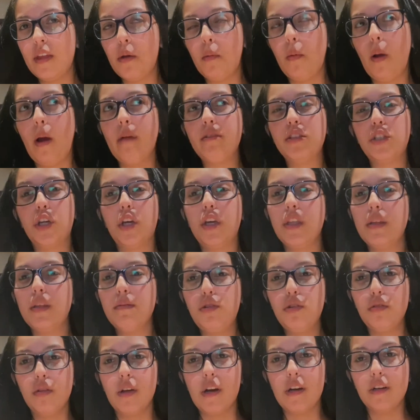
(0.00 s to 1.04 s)
I was cooking them
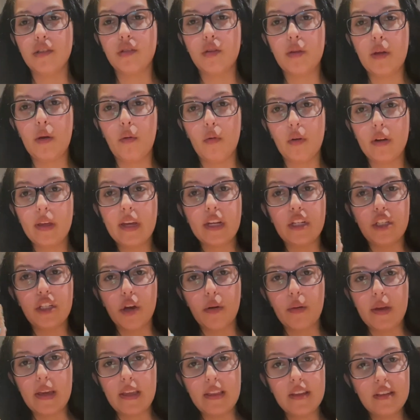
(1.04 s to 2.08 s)
too long, so they weren't like
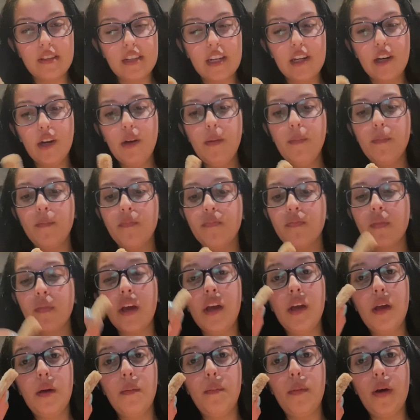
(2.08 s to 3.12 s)
doughy in the center.
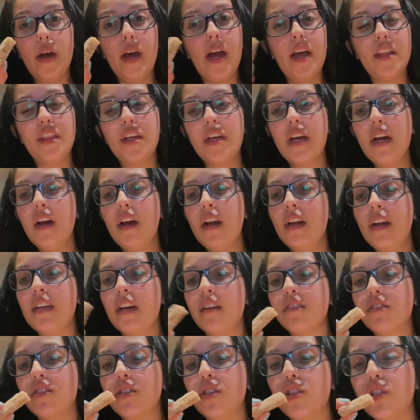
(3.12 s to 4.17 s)
But I think I got it down,
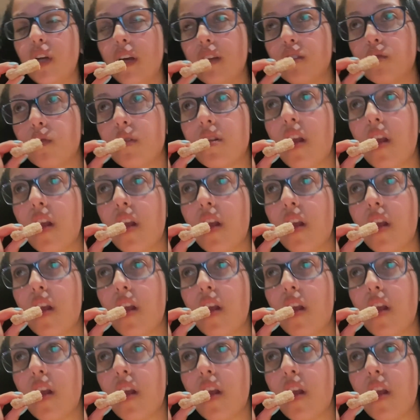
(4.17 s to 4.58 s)
so let's try this one.